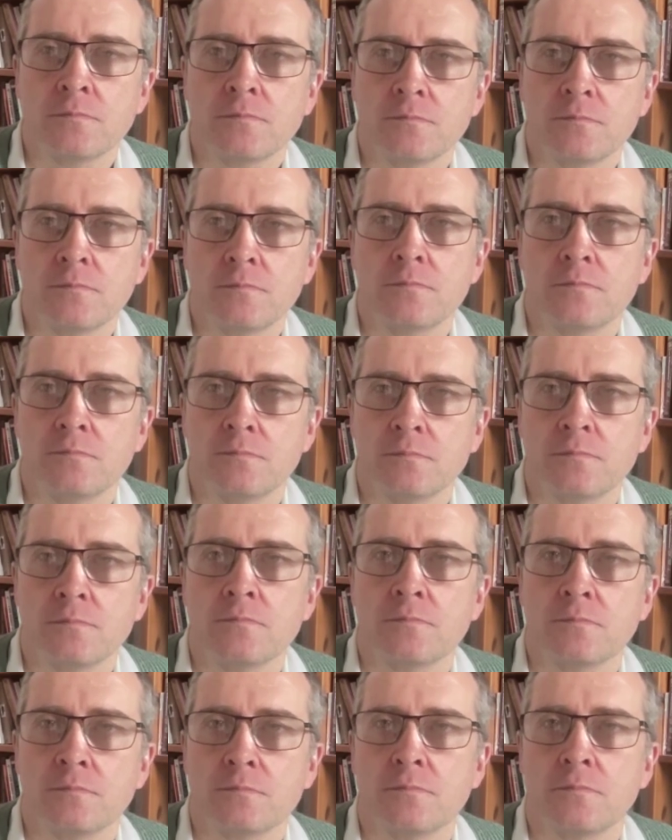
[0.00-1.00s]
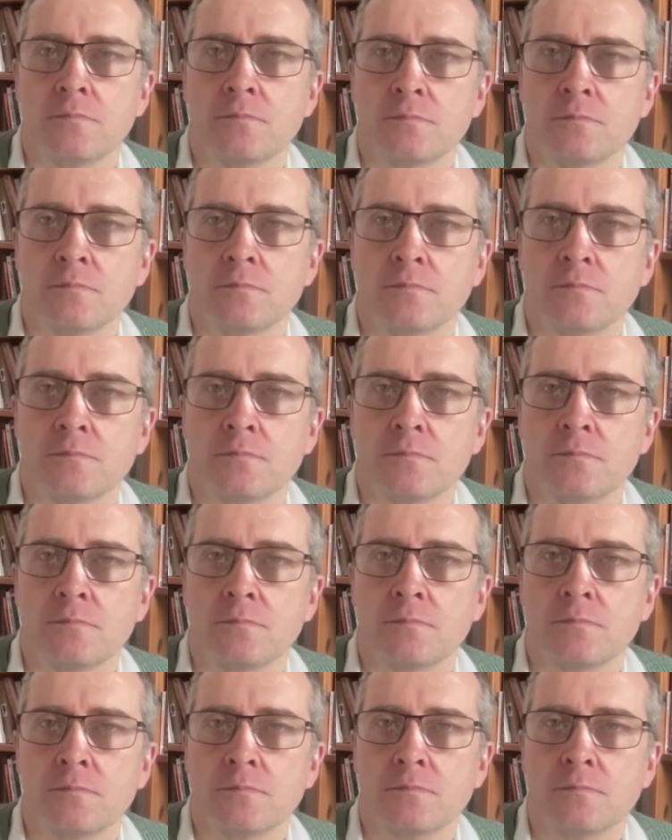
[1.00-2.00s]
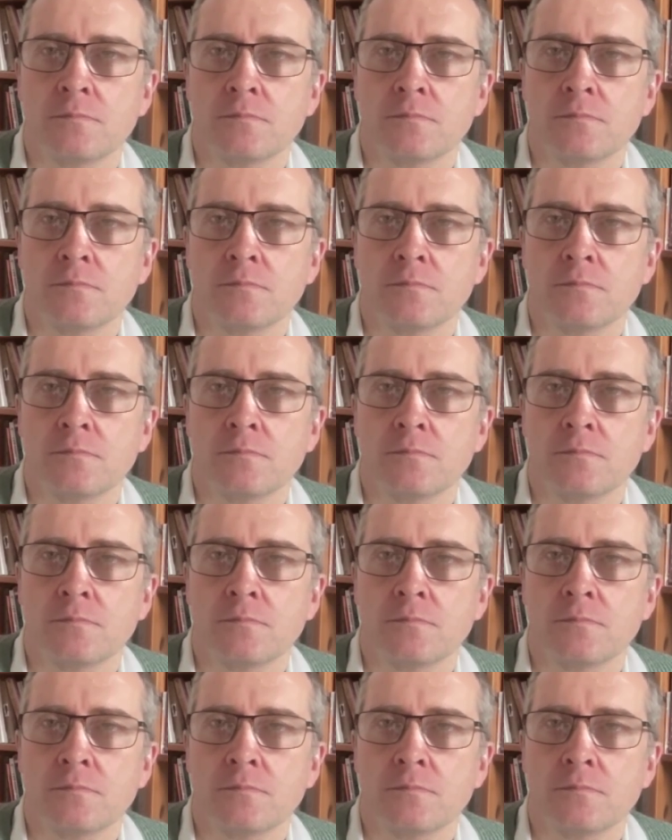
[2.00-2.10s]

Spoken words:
No one is speaking in this clip.